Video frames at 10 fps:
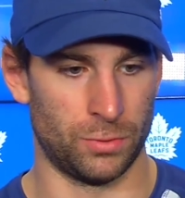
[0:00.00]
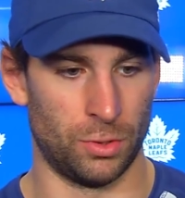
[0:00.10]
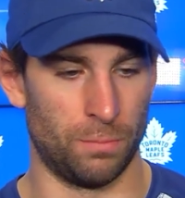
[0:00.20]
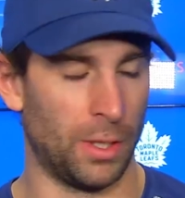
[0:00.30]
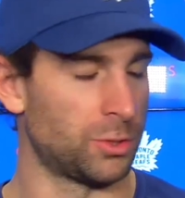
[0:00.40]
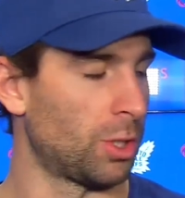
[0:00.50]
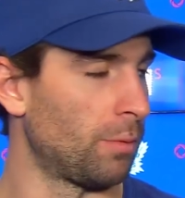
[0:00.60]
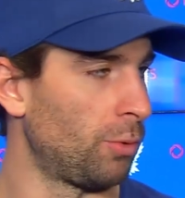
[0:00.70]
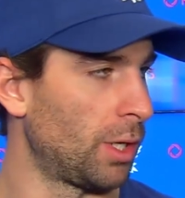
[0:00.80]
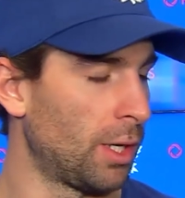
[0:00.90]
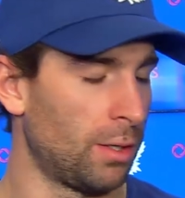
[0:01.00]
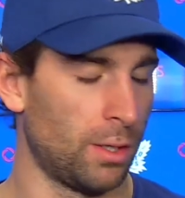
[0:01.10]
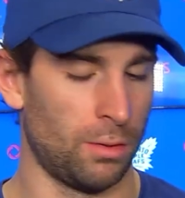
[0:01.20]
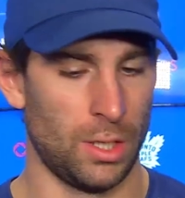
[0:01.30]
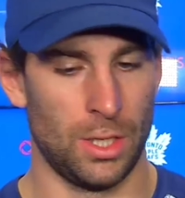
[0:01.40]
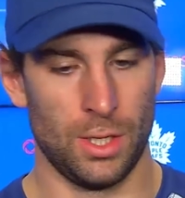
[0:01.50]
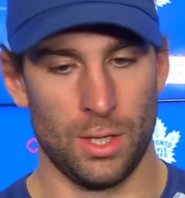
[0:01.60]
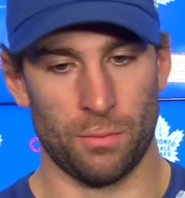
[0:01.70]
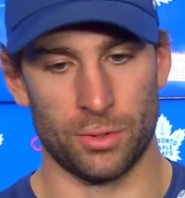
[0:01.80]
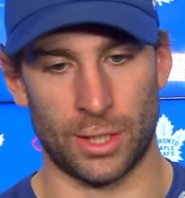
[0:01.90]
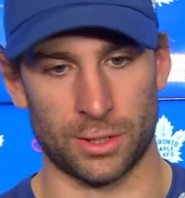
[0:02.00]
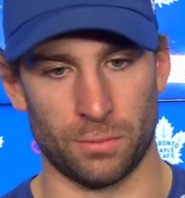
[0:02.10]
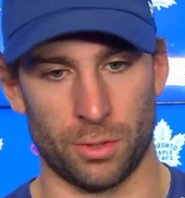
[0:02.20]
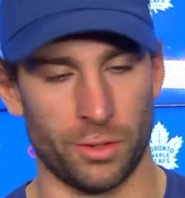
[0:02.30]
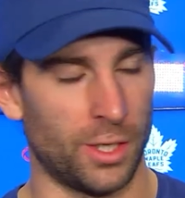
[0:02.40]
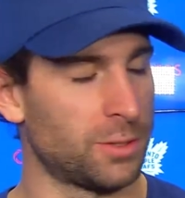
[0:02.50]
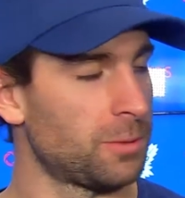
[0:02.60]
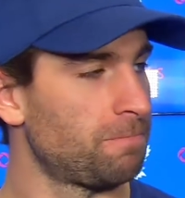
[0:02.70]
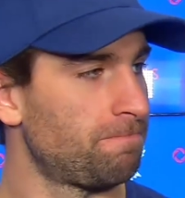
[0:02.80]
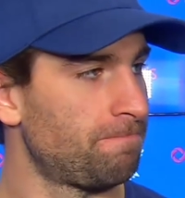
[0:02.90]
do the best job that we can to protect the middle of the ice.